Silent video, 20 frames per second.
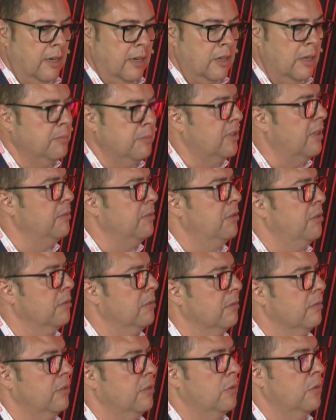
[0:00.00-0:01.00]

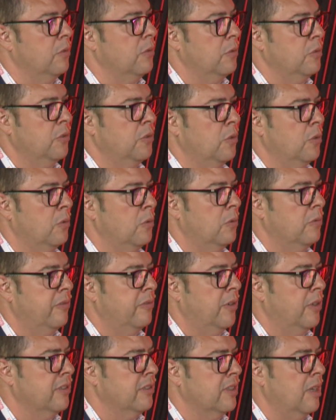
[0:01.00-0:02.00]
consumption. So,
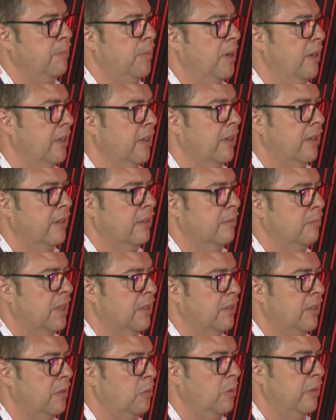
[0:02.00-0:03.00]
for example, here in
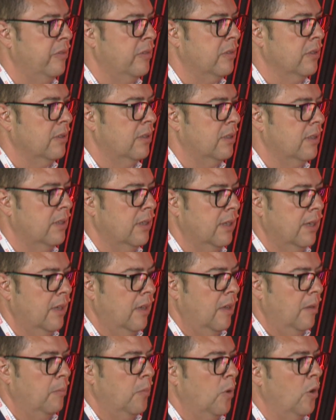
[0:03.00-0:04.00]
Madrid, we've got the
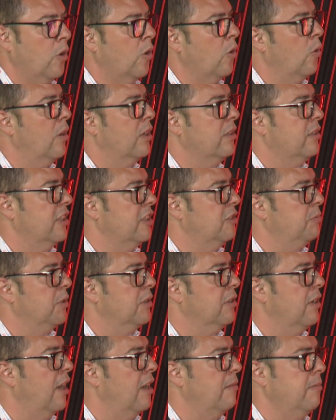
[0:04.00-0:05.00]
Moncloa
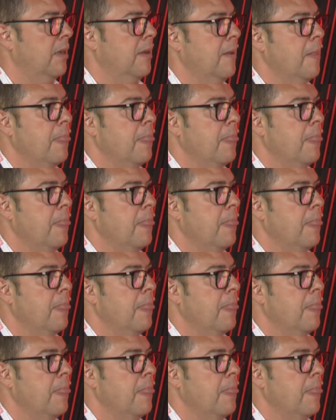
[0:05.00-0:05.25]
Transport Hub,